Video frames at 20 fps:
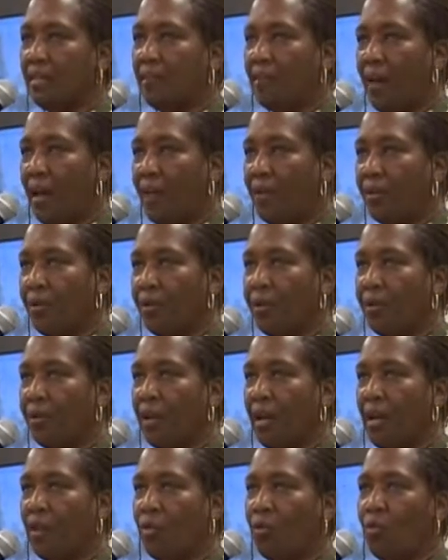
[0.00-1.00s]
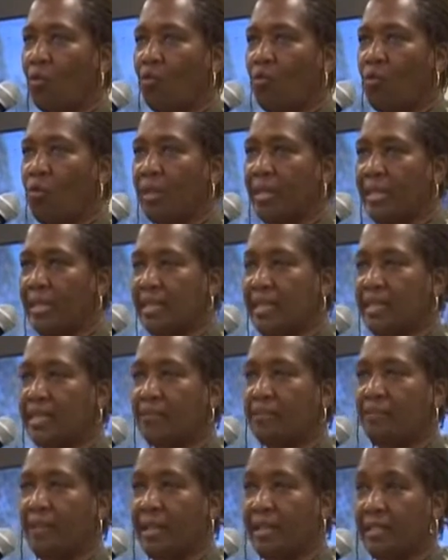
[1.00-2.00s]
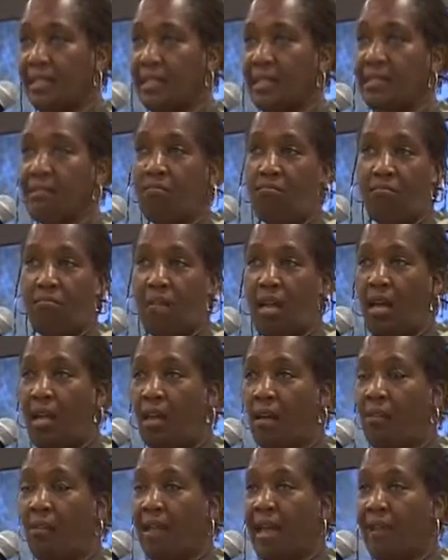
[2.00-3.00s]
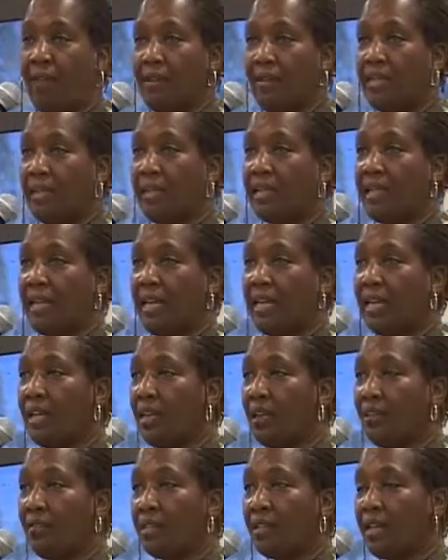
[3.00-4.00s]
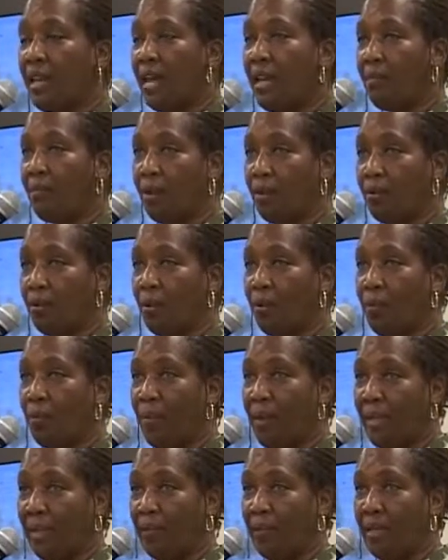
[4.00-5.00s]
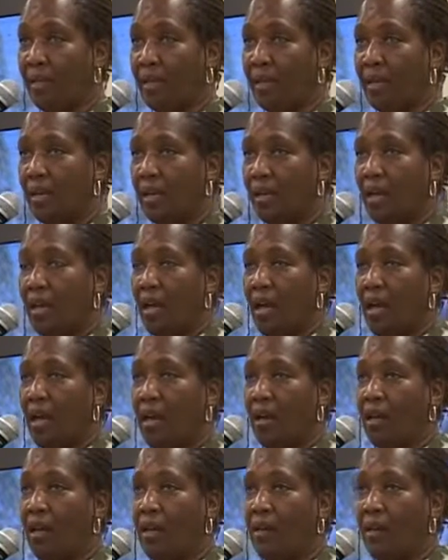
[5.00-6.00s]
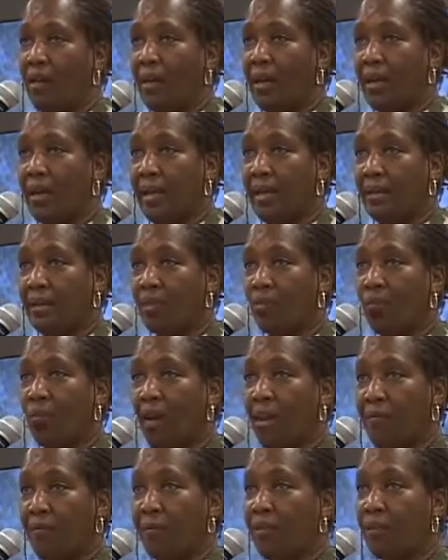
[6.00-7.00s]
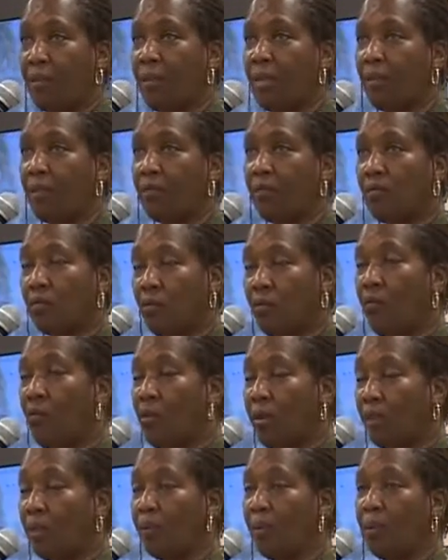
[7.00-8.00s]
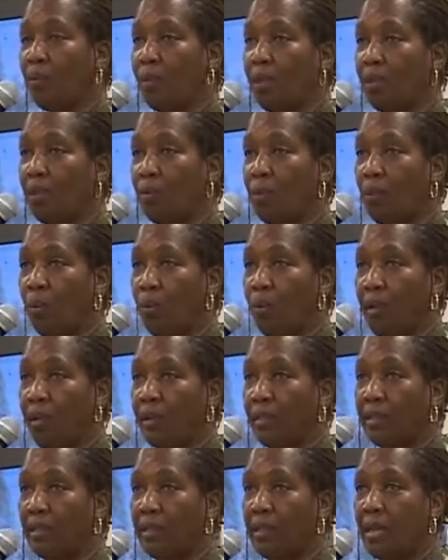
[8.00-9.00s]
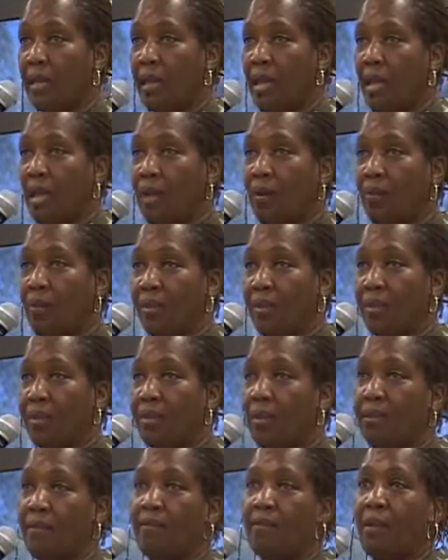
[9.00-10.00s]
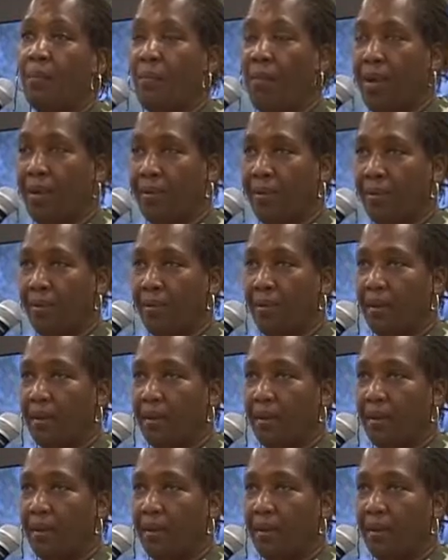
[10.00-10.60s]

father was facing uh, having to take care of his nine month old baby uh, as his wife was being going to be redeployed within the month.